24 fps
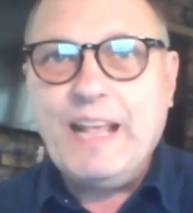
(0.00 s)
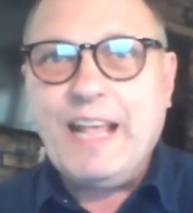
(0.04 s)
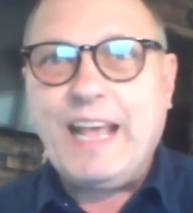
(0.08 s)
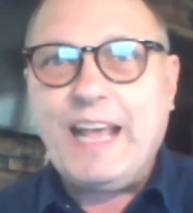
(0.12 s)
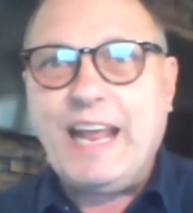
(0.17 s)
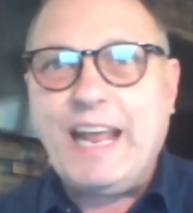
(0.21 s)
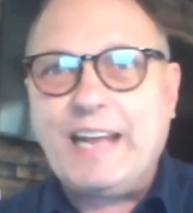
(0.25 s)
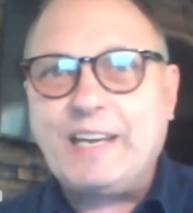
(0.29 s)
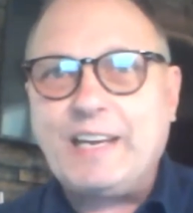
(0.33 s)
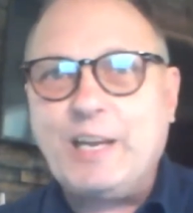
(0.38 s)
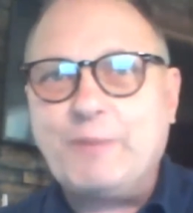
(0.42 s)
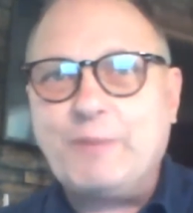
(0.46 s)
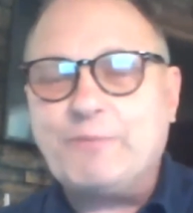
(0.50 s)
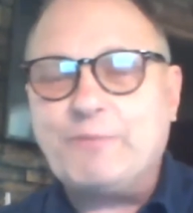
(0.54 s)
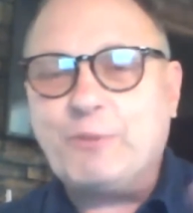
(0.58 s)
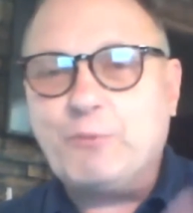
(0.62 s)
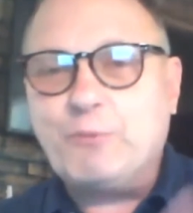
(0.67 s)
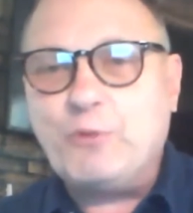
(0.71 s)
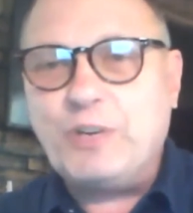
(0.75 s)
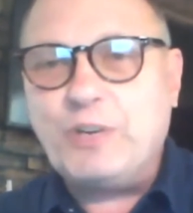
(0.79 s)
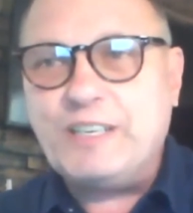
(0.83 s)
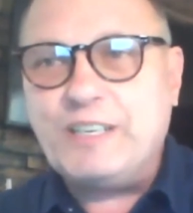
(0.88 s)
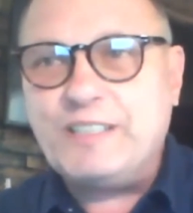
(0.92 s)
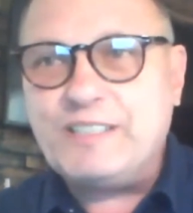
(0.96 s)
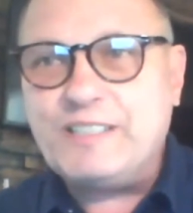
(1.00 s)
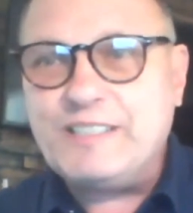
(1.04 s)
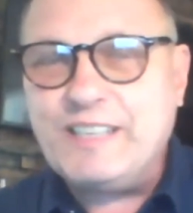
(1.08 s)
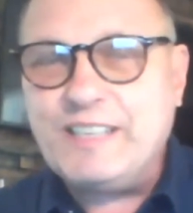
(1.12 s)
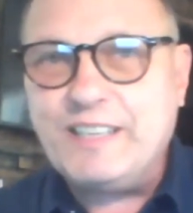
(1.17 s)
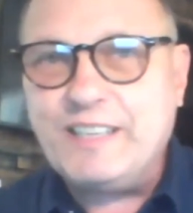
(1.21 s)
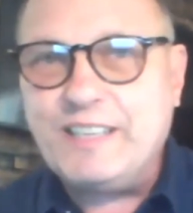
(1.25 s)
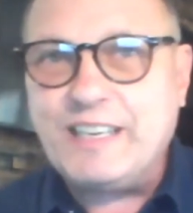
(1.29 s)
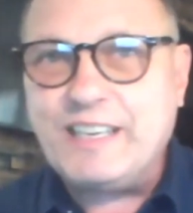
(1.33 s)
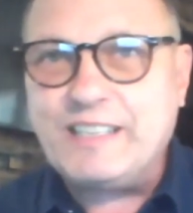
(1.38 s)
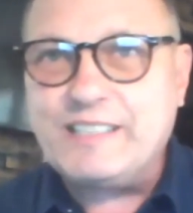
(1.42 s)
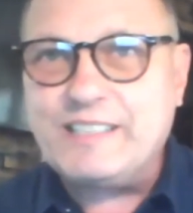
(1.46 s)
It had to come from one
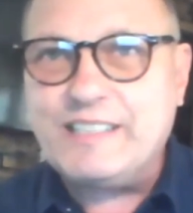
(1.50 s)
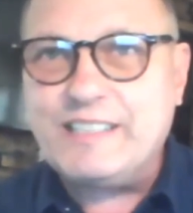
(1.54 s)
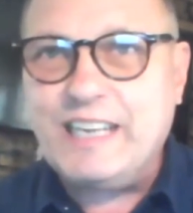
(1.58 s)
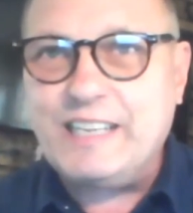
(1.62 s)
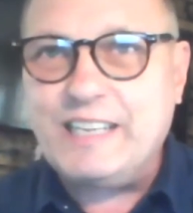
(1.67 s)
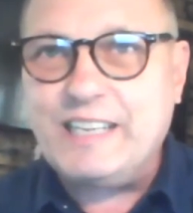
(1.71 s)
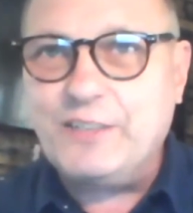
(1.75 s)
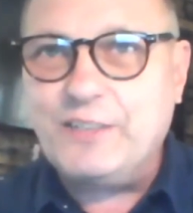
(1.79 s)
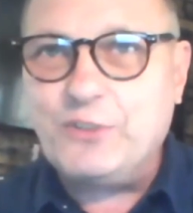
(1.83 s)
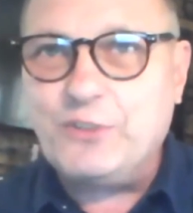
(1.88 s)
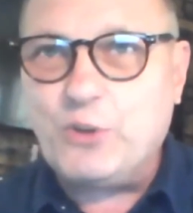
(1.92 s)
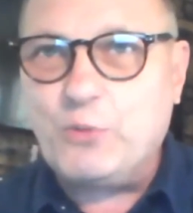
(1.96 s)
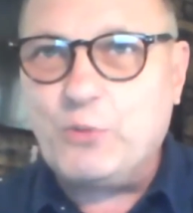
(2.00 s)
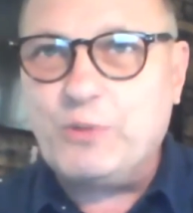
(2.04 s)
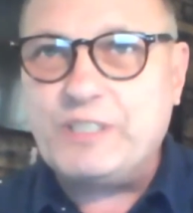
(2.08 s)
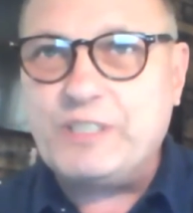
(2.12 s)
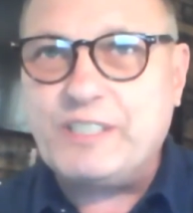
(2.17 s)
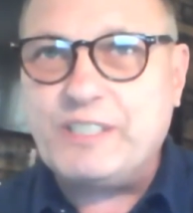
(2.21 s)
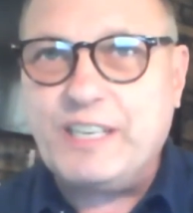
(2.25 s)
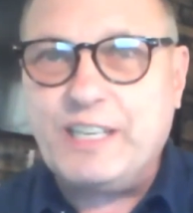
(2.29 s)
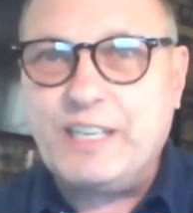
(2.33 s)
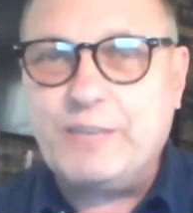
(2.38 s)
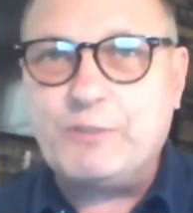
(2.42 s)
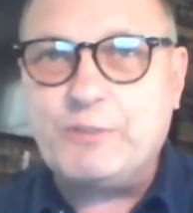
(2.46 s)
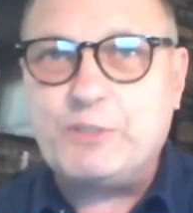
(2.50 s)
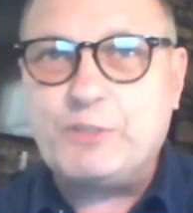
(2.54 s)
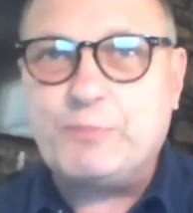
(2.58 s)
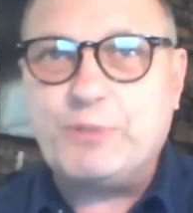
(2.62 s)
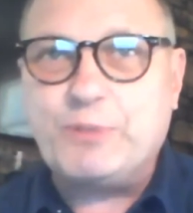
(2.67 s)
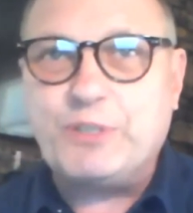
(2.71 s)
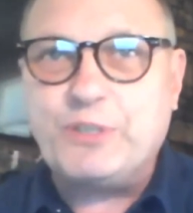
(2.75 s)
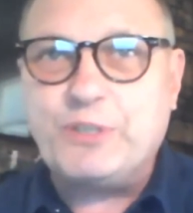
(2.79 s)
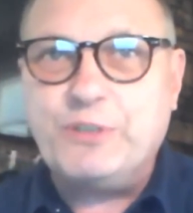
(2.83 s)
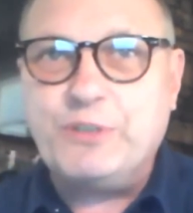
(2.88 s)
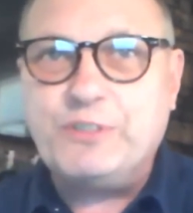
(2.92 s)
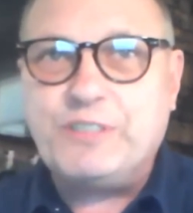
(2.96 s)
distilling season. The whiskey that was
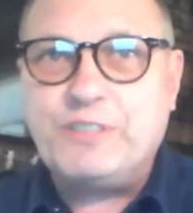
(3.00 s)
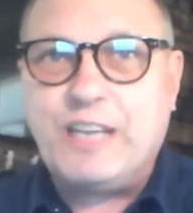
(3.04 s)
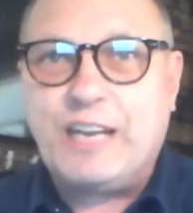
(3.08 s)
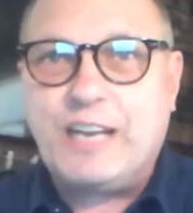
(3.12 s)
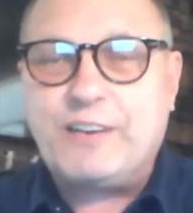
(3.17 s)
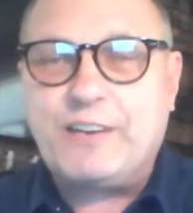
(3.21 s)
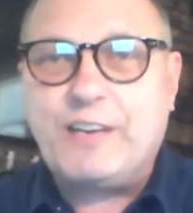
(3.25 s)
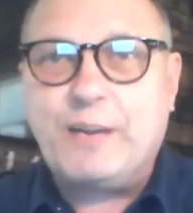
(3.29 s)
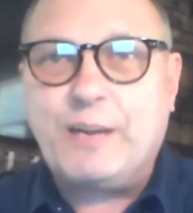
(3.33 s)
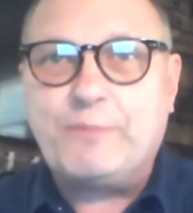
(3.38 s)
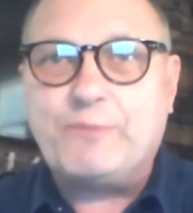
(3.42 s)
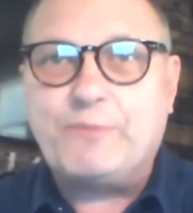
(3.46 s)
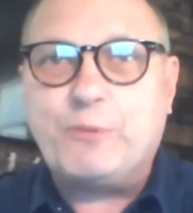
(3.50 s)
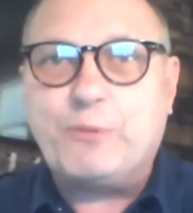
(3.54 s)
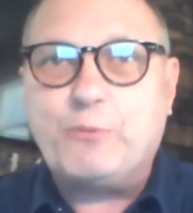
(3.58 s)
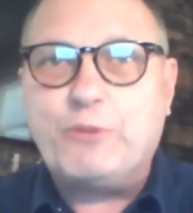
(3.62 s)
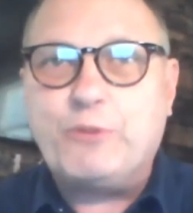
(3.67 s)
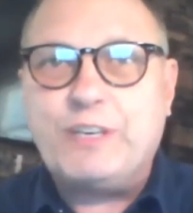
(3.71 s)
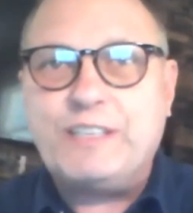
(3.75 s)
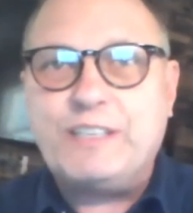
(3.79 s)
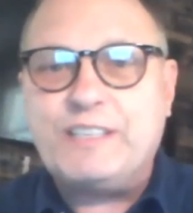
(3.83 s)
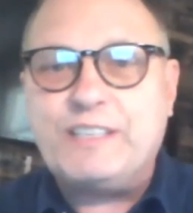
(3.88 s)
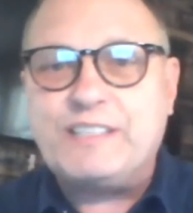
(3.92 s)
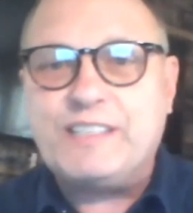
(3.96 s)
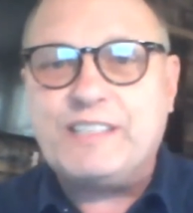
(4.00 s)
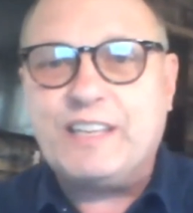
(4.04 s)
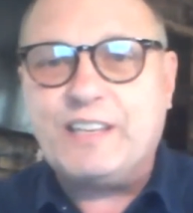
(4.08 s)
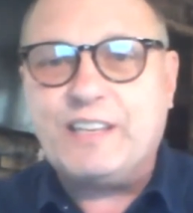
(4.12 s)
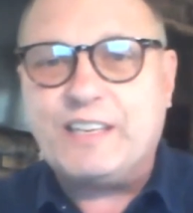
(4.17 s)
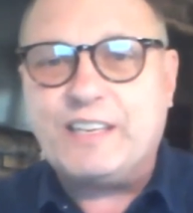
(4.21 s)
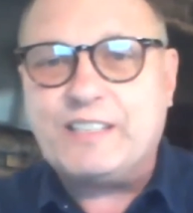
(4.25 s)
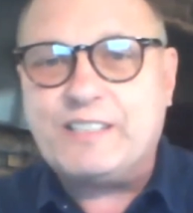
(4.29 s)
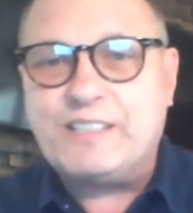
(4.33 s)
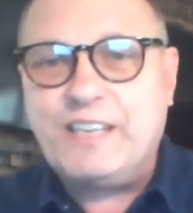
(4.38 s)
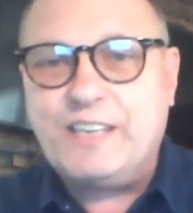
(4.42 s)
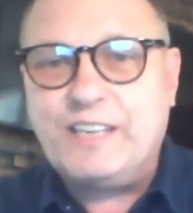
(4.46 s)
produced had to come from one
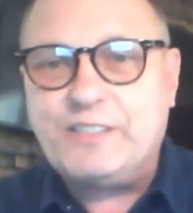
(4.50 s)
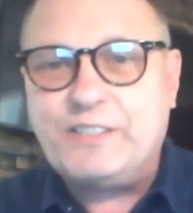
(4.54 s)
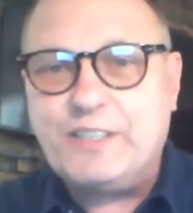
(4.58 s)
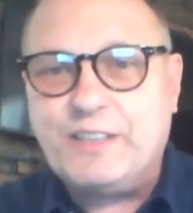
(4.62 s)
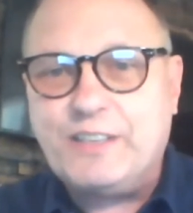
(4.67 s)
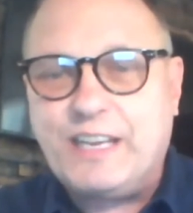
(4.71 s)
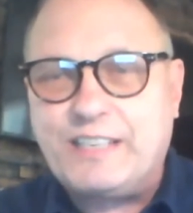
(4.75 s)
distilling season.